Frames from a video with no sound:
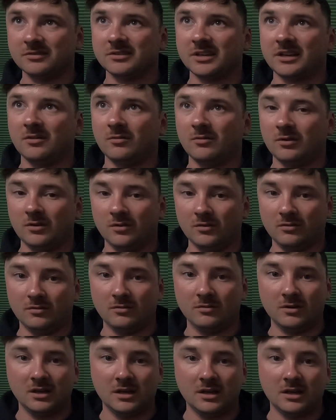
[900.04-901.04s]
just I don't
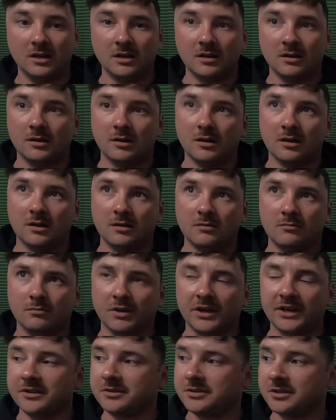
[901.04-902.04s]
go
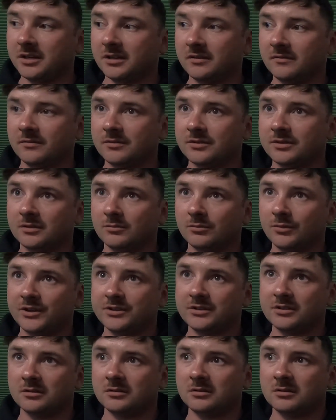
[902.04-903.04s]
pike jigging for some
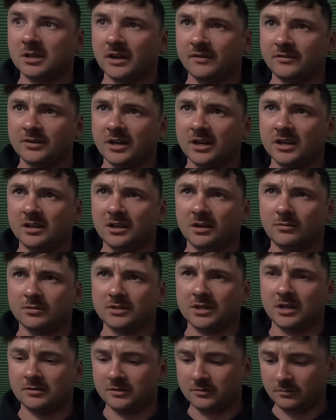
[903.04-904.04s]
reason. I've tried it a couple
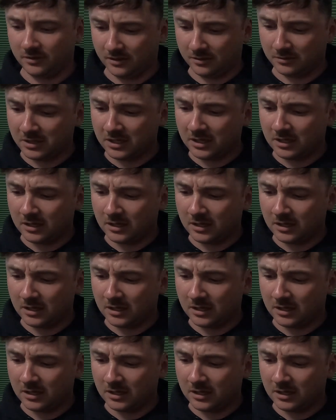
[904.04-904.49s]
times, but